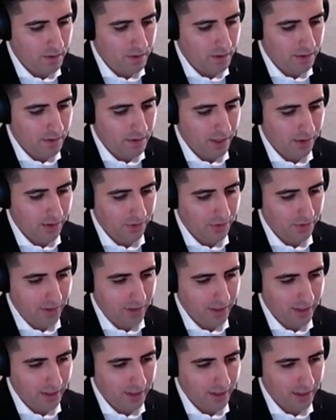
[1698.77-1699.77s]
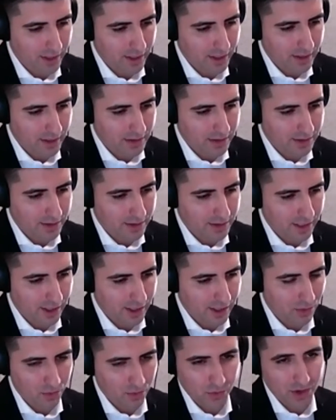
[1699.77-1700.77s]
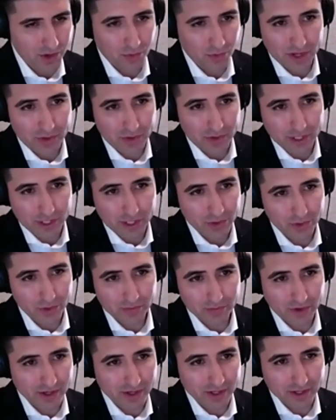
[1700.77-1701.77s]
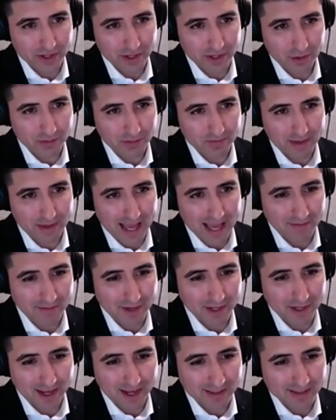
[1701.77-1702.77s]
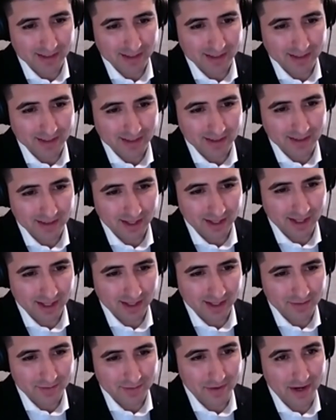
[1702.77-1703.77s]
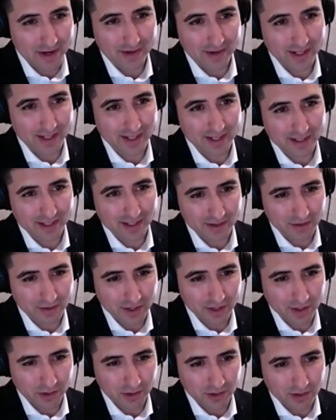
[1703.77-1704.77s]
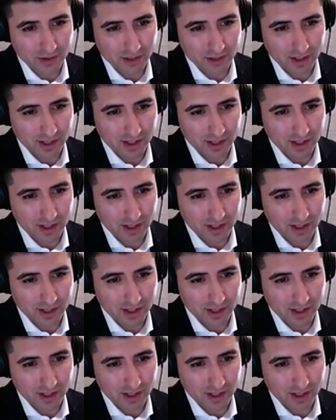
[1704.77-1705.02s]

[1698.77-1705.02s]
the other thing is uh, we, we, we do very little advertising, like very little.